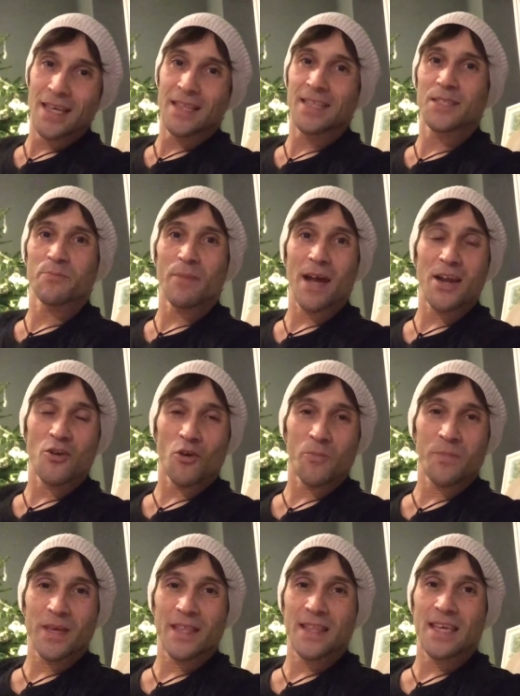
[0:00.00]
this might
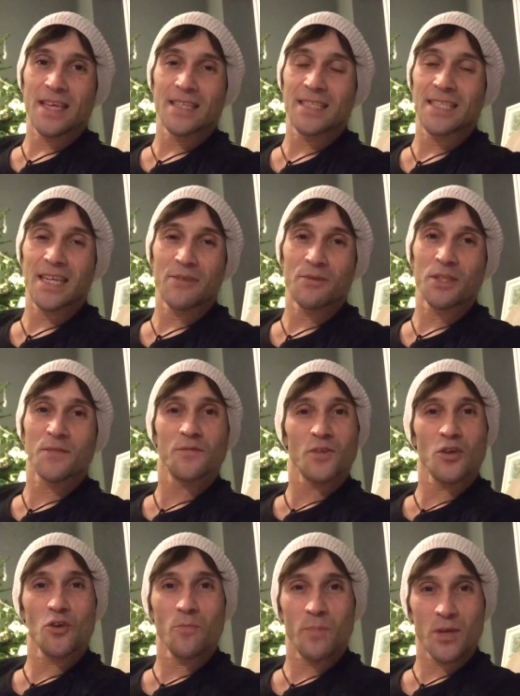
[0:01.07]
not be the
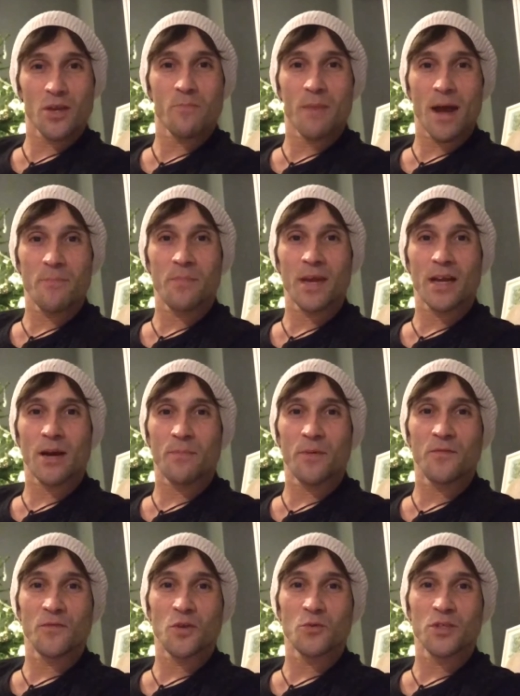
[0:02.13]
series for you, but you might pick
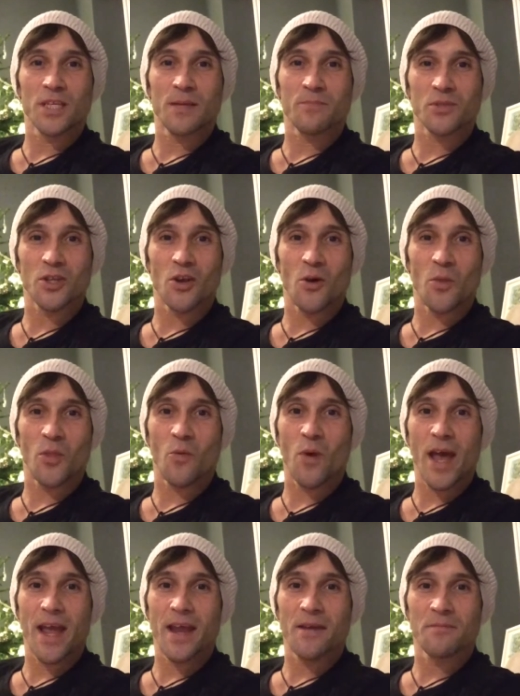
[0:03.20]
up a few tips along
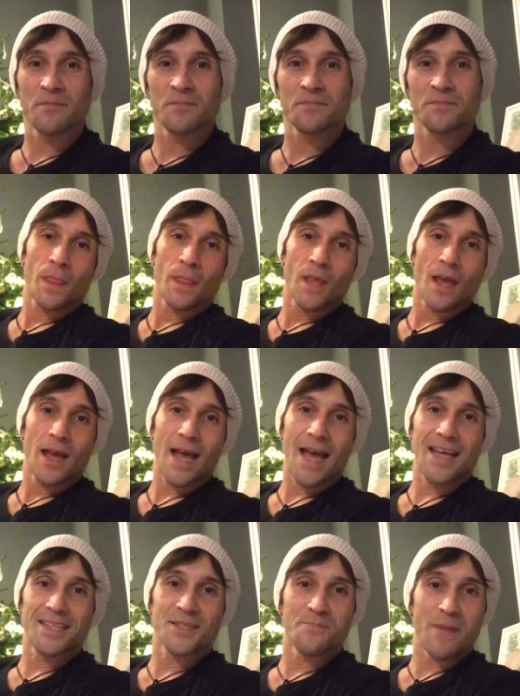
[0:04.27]
the way.
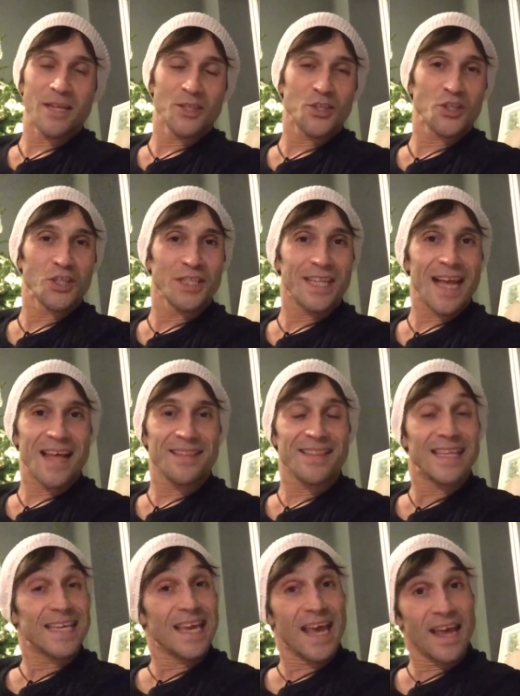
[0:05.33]
As mentioned
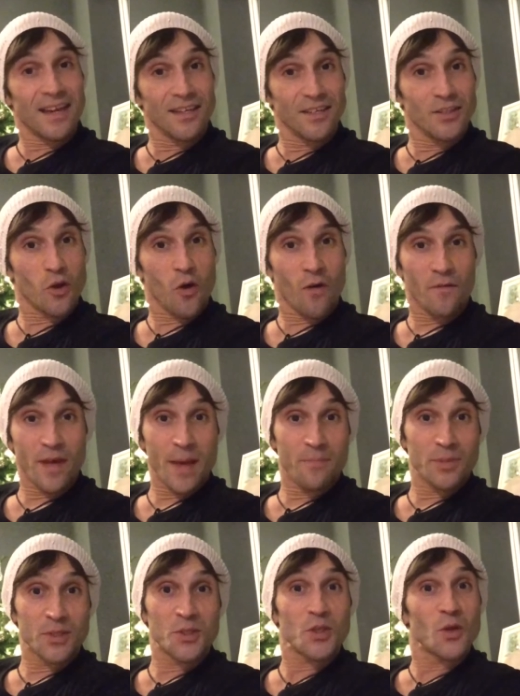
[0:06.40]
at the end of
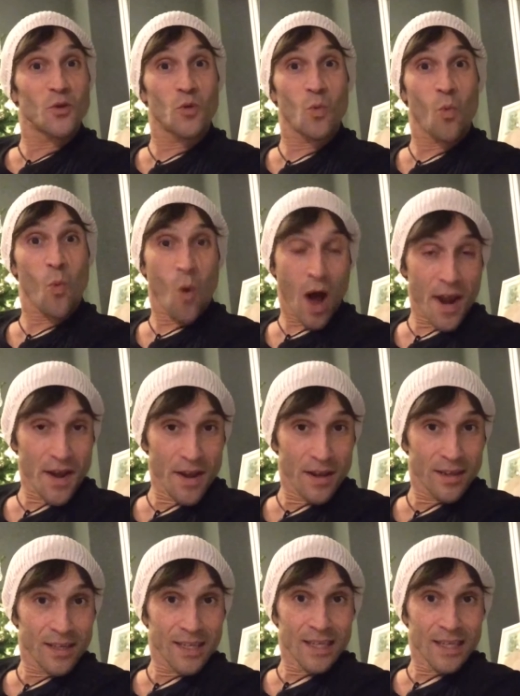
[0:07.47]
episode 1,